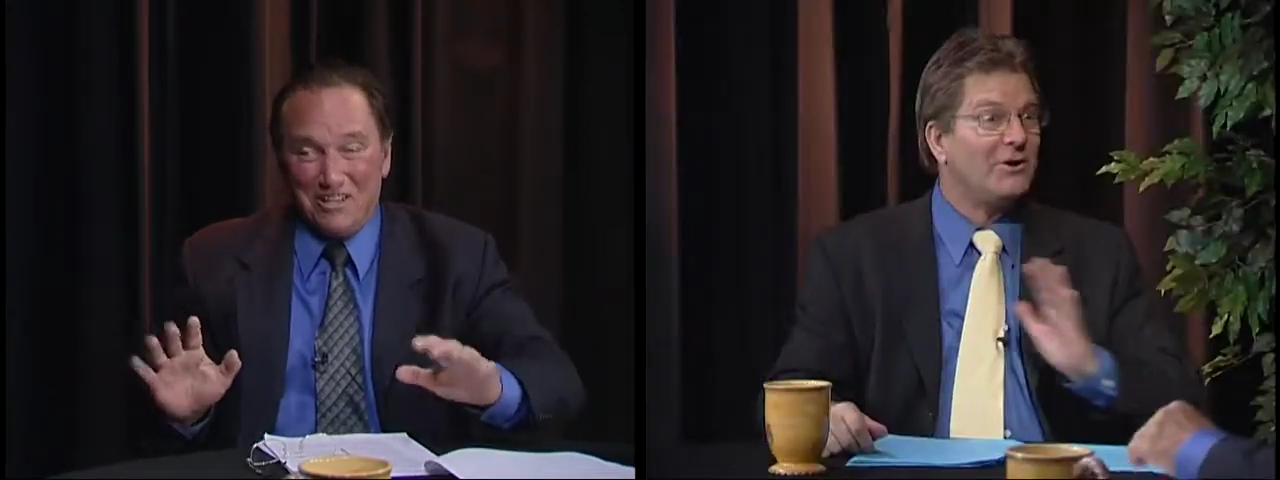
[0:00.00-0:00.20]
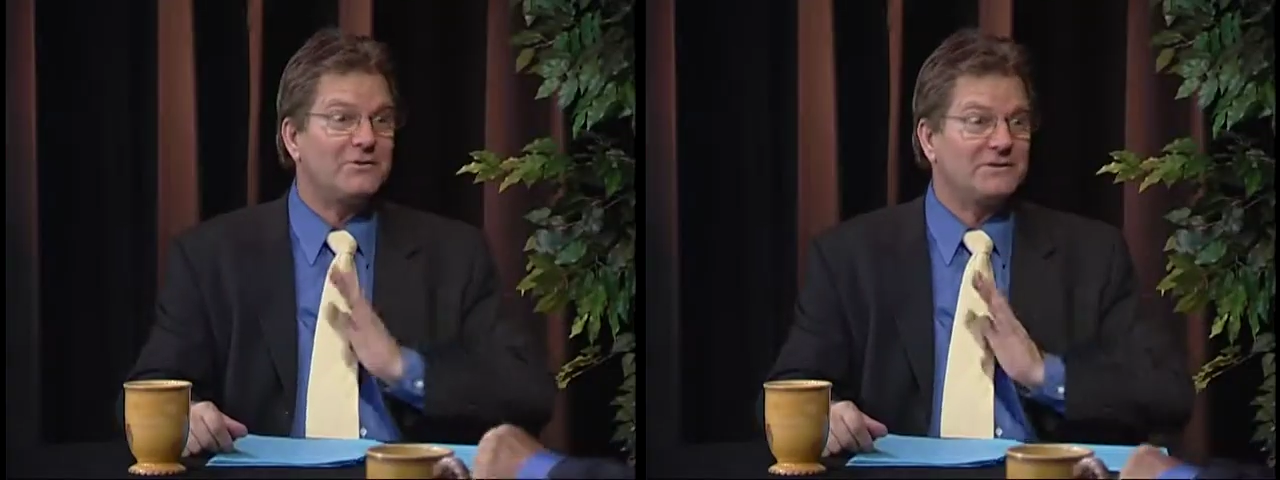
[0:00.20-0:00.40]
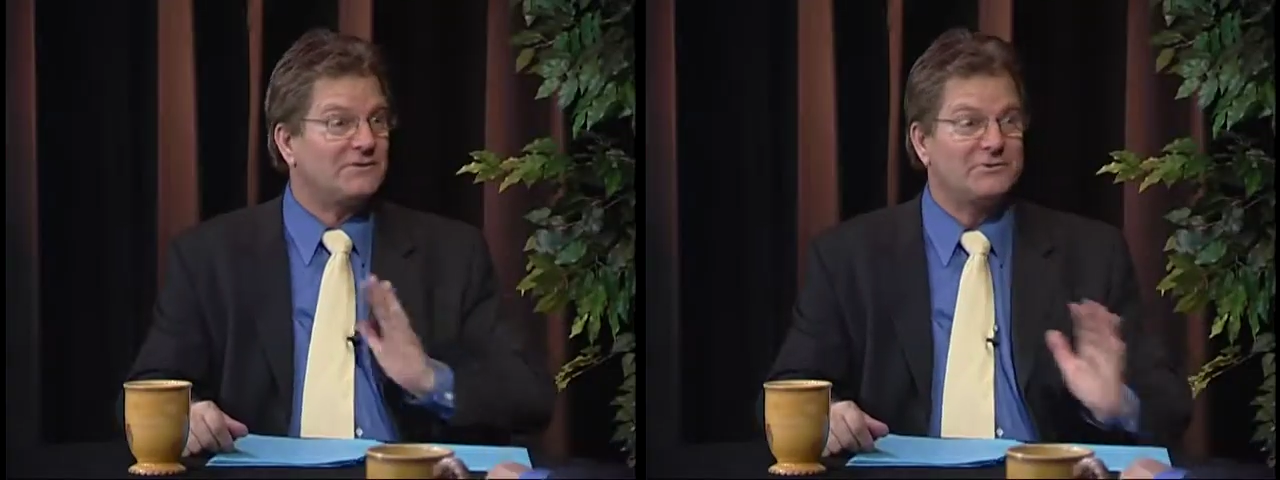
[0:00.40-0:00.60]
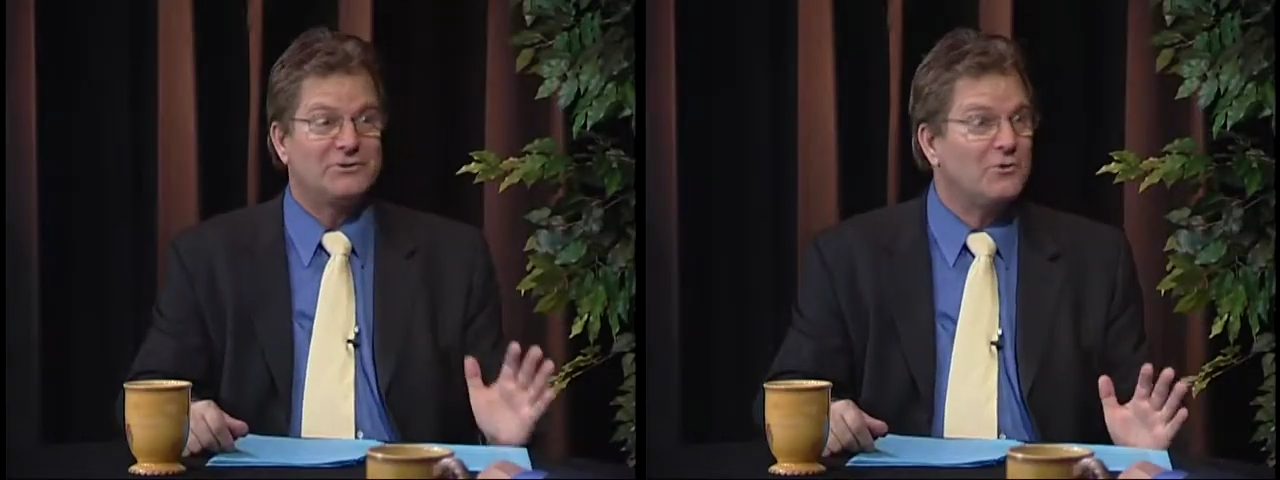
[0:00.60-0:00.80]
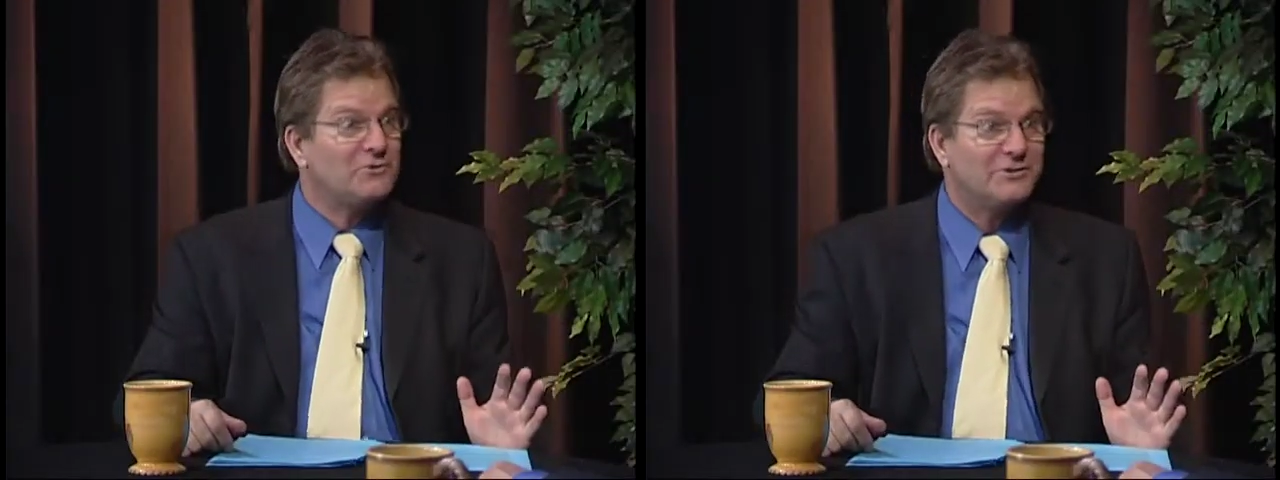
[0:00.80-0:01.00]
Because there's
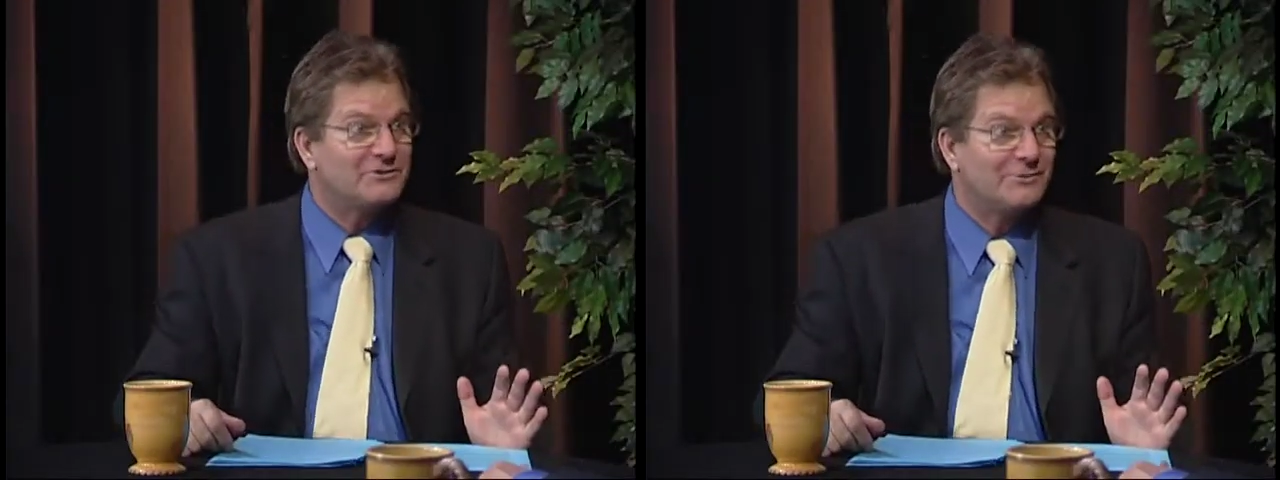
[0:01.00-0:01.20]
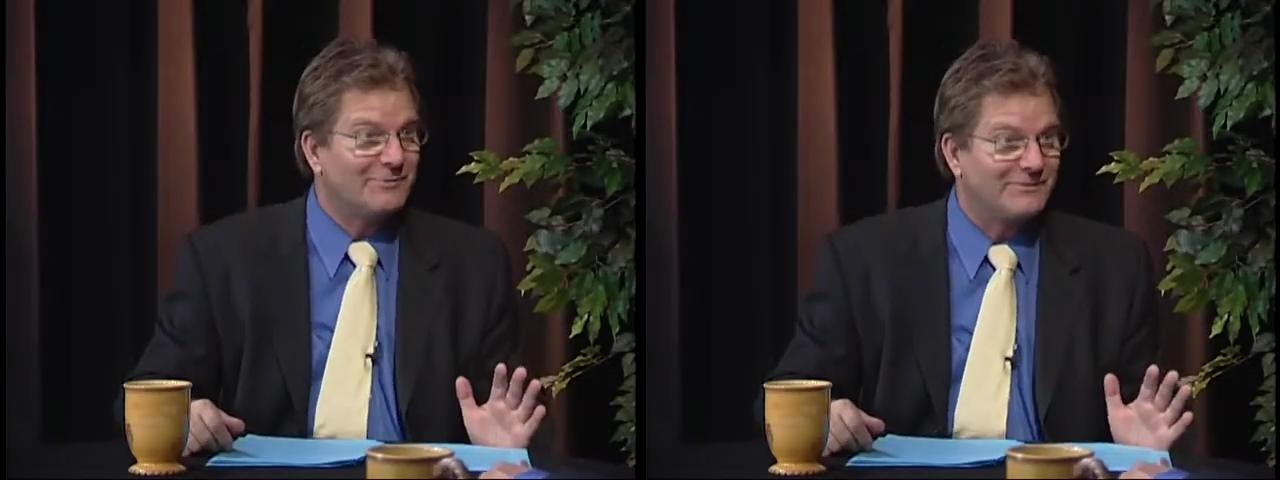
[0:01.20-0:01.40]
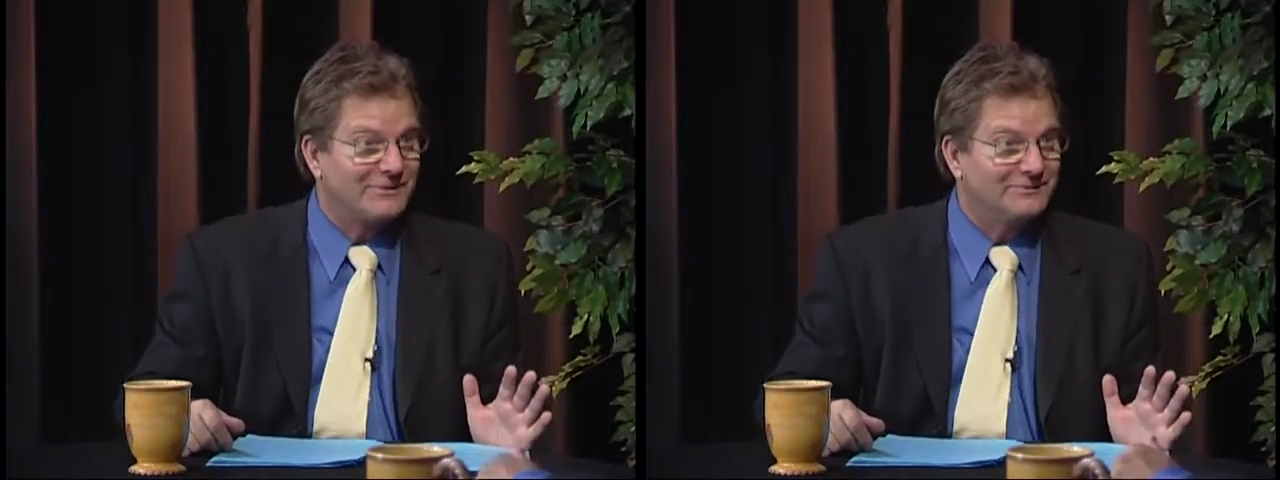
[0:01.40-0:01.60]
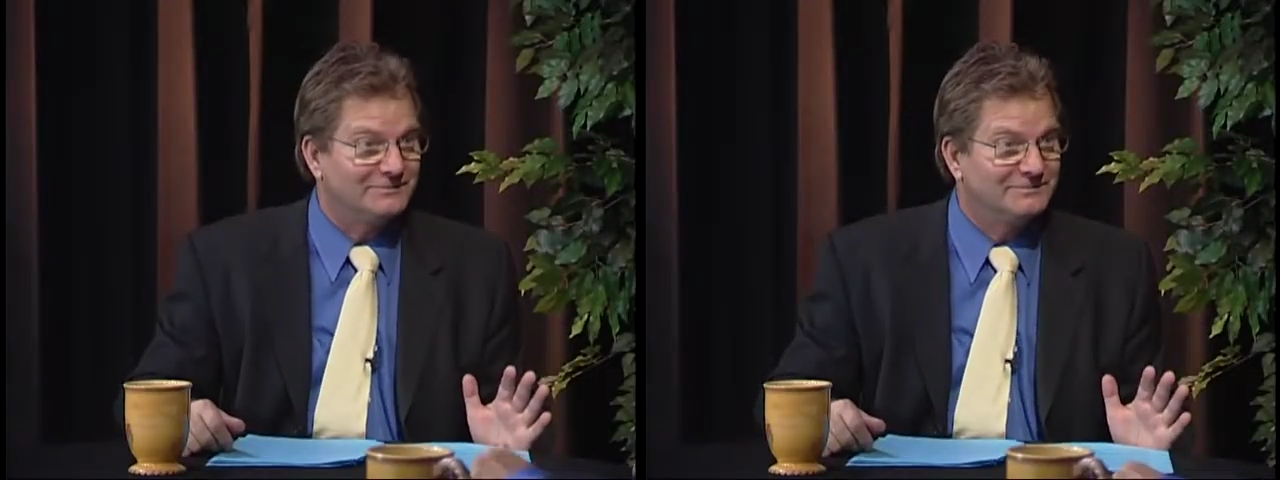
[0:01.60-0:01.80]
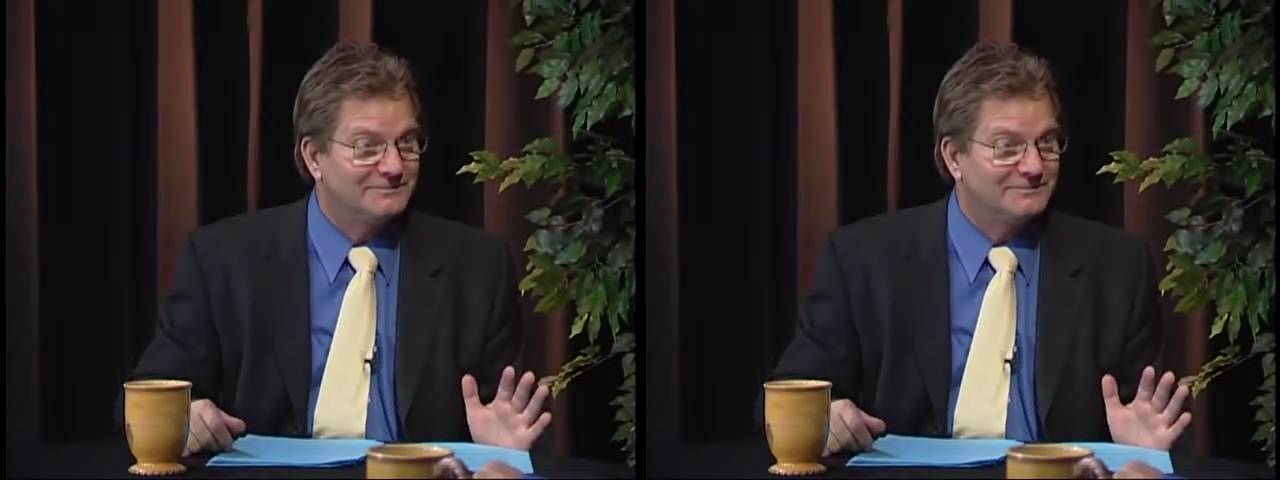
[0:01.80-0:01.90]
no judicial review.